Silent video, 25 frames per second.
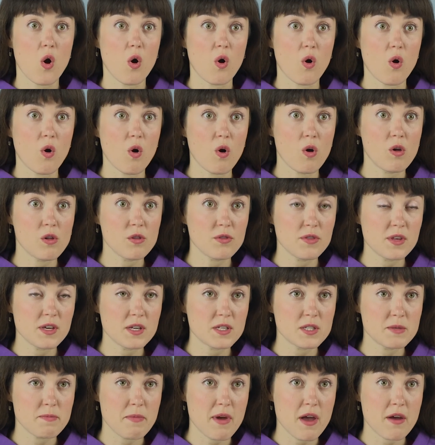All
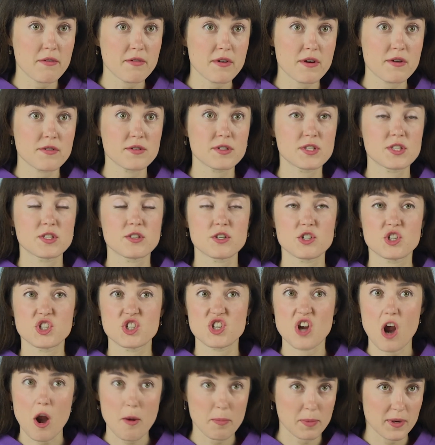these barriers
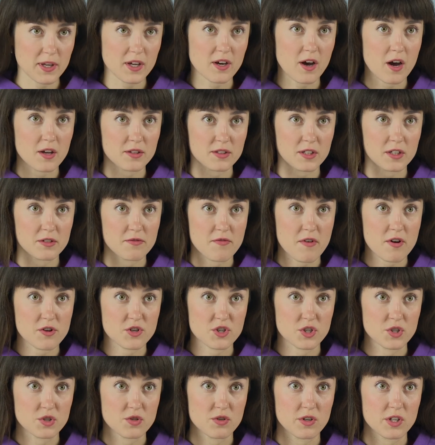sharply cut
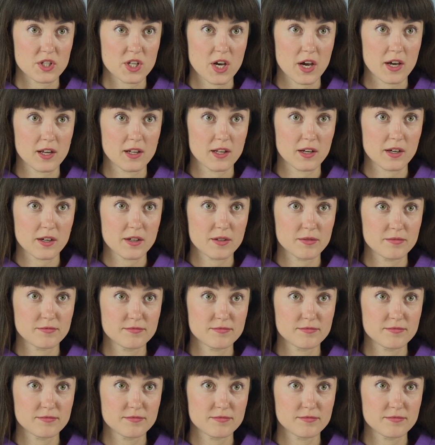conversion to a dialogue.